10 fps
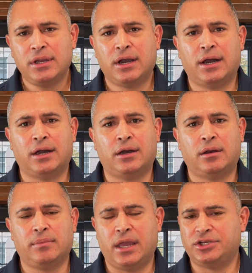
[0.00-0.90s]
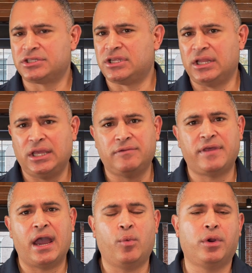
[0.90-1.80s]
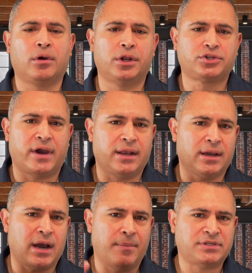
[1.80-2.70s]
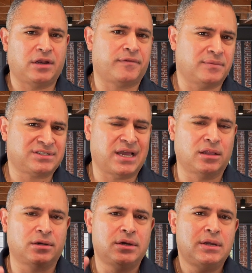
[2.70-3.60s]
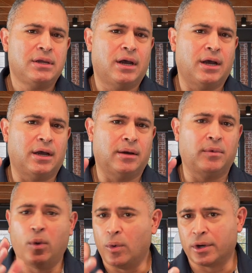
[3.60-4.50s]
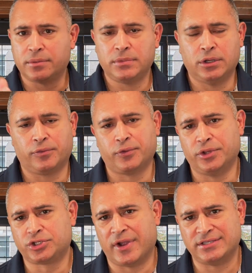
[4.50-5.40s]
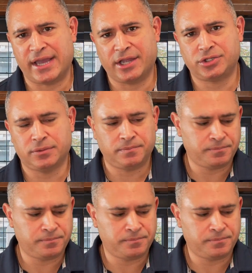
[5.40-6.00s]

and just leave that we are going to try to get compensated from the seller or through the transaction.